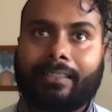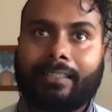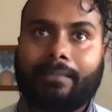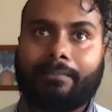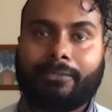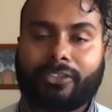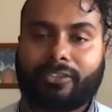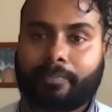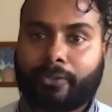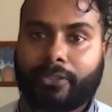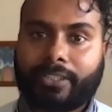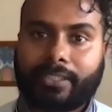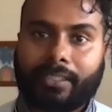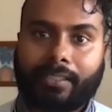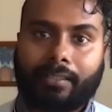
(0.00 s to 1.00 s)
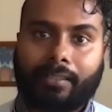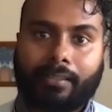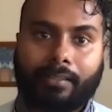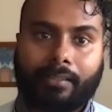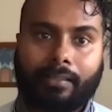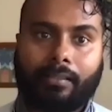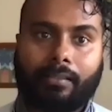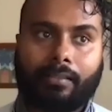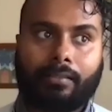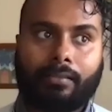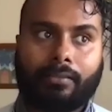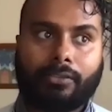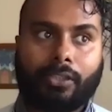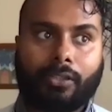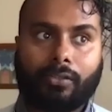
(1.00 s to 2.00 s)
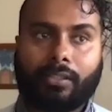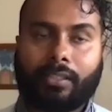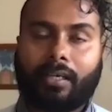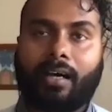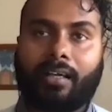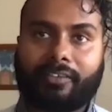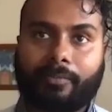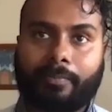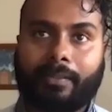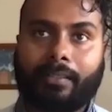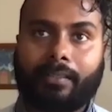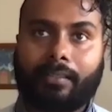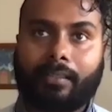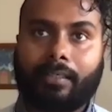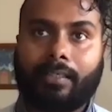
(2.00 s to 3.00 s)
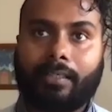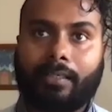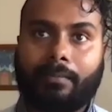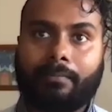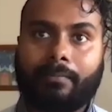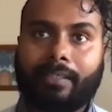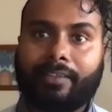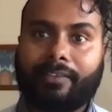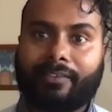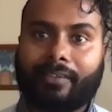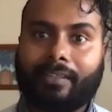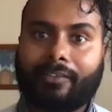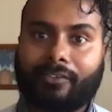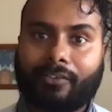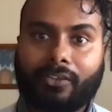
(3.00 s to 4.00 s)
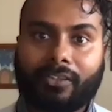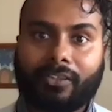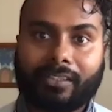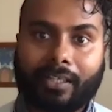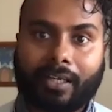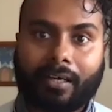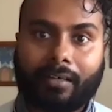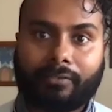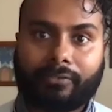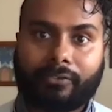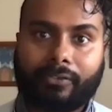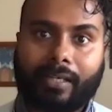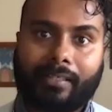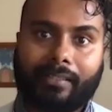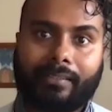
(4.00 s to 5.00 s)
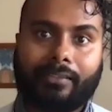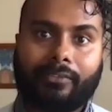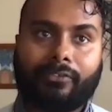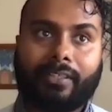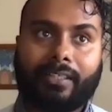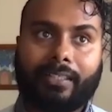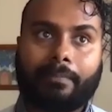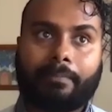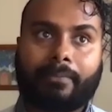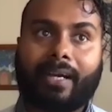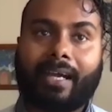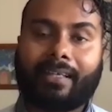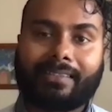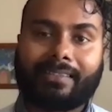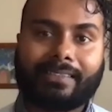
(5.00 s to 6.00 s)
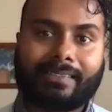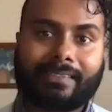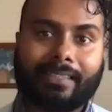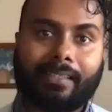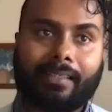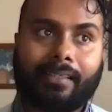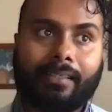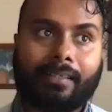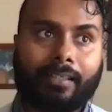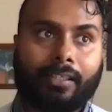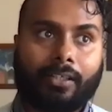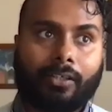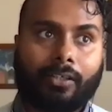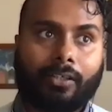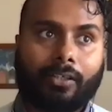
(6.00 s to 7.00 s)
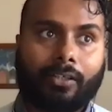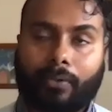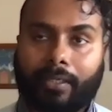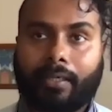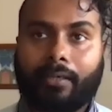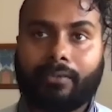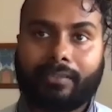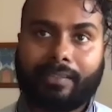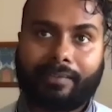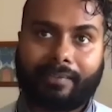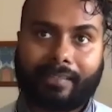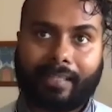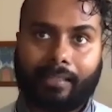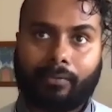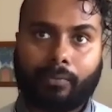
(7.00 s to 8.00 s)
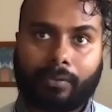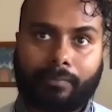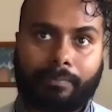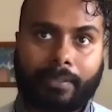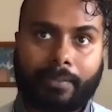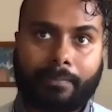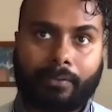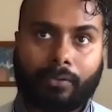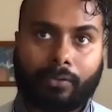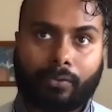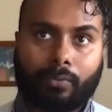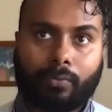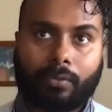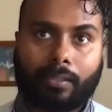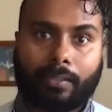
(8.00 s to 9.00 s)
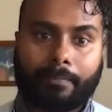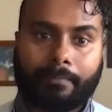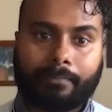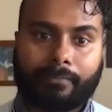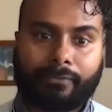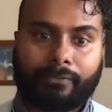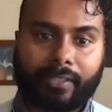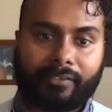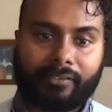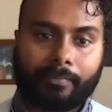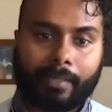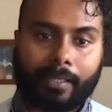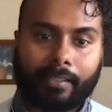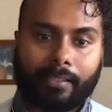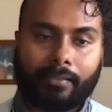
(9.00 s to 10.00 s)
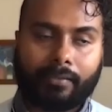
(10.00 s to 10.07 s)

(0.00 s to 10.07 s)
just preaching, the gospel is good enough, rather than really practicing or going out and stand with people who face many